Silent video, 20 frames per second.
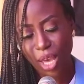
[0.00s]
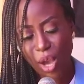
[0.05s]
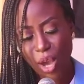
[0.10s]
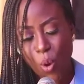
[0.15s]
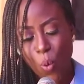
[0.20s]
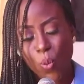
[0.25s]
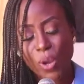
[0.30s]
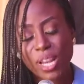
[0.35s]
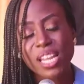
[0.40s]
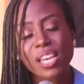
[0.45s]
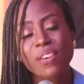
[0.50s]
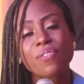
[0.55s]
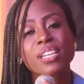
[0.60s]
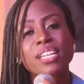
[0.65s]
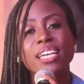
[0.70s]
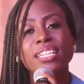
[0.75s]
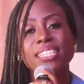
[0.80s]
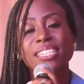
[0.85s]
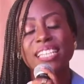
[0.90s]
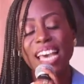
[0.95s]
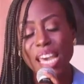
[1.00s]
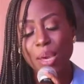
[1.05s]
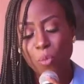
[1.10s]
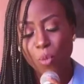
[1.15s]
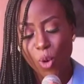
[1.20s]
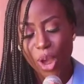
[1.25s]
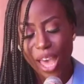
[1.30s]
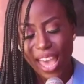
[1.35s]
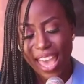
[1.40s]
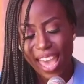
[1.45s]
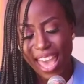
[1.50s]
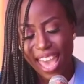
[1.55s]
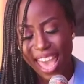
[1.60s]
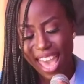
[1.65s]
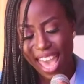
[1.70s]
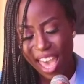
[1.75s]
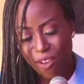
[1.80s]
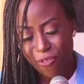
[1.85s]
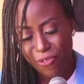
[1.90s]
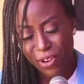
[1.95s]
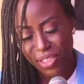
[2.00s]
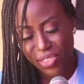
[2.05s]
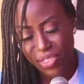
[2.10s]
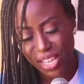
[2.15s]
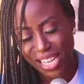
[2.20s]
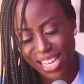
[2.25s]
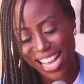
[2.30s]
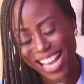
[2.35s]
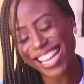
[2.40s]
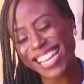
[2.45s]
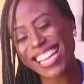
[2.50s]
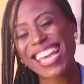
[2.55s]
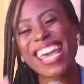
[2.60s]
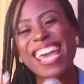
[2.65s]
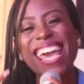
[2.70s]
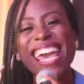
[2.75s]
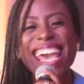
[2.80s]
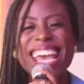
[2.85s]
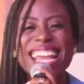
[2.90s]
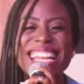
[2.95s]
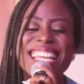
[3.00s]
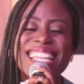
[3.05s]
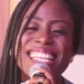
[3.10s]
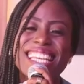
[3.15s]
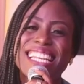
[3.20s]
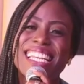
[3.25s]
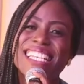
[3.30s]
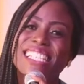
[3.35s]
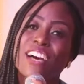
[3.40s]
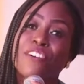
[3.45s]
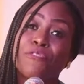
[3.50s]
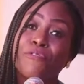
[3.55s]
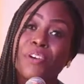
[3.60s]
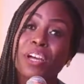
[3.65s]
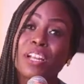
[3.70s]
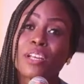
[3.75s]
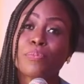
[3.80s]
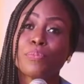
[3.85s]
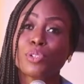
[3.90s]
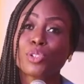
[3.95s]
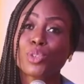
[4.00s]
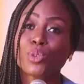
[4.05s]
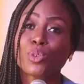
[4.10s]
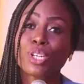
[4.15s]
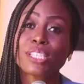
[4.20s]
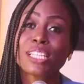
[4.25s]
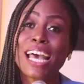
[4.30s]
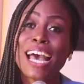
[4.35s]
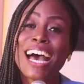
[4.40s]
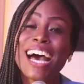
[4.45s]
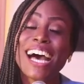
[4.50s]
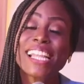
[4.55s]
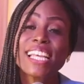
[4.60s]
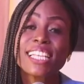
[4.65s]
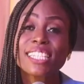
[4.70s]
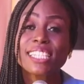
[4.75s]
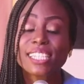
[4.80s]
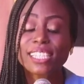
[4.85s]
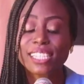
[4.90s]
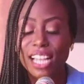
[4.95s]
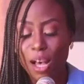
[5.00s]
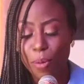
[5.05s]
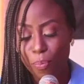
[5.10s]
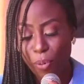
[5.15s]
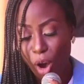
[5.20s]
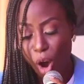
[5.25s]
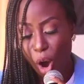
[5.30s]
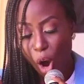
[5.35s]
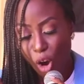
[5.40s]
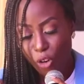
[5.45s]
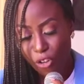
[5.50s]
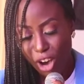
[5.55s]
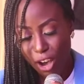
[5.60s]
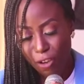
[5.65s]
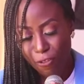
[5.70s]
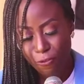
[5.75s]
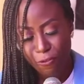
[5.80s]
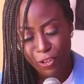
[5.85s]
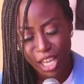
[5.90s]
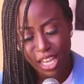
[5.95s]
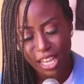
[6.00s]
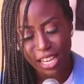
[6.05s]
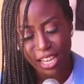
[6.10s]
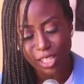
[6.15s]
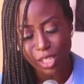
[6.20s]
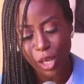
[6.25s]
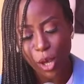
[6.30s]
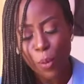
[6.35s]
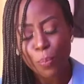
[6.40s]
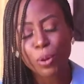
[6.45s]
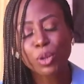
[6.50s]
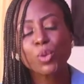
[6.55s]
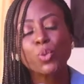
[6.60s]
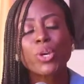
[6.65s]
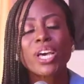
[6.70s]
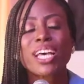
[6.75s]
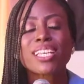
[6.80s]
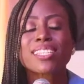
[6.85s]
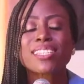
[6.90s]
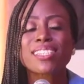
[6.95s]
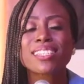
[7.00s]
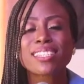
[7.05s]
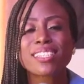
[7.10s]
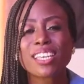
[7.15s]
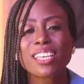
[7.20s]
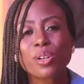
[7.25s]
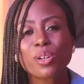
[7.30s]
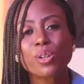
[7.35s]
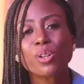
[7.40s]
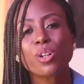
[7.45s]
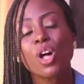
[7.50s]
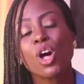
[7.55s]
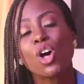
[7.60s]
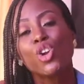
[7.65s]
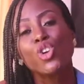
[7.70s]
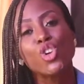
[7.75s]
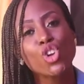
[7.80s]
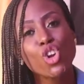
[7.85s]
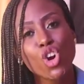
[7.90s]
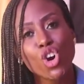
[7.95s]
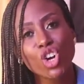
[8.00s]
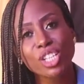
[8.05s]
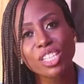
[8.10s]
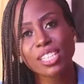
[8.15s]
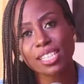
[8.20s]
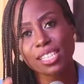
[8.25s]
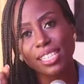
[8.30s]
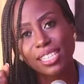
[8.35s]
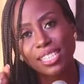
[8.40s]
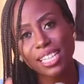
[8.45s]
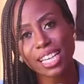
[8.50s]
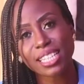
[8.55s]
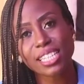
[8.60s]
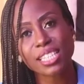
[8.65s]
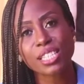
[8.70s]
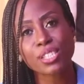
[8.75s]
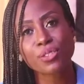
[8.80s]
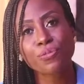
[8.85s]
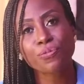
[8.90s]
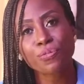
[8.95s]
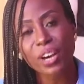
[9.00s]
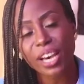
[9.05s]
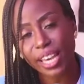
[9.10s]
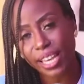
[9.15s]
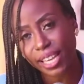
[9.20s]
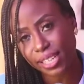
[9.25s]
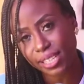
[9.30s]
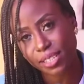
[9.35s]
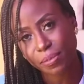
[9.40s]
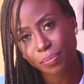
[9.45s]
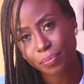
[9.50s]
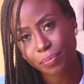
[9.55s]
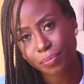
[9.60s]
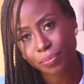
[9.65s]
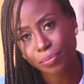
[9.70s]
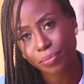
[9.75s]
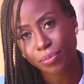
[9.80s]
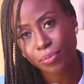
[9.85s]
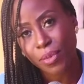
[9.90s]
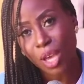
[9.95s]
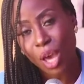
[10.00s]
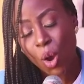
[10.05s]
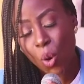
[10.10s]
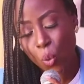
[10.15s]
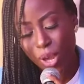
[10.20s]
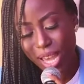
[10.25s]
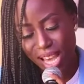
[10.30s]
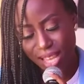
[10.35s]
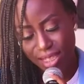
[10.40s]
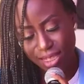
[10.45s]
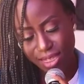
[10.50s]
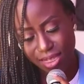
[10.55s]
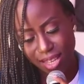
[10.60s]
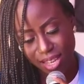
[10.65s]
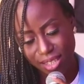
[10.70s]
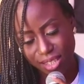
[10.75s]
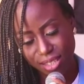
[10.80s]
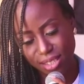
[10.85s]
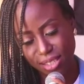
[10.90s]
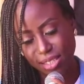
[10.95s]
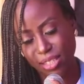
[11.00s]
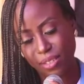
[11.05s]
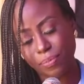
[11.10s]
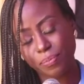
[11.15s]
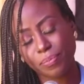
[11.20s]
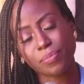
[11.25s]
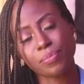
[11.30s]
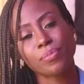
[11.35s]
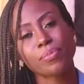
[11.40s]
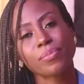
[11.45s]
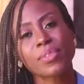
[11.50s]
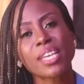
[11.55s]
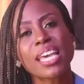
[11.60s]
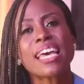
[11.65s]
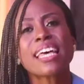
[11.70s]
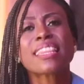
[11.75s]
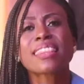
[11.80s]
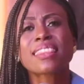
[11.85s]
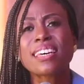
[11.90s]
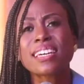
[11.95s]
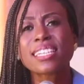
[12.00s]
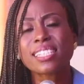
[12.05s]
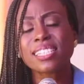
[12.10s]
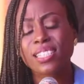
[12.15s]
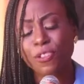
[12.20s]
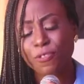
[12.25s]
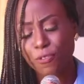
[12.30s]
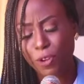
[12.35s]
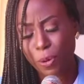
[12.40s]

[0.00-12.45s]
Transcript: We live in a time where everything and anything is available to us at the snap of our fingers, but we are still not satisfied. We are thirsty, thirsty for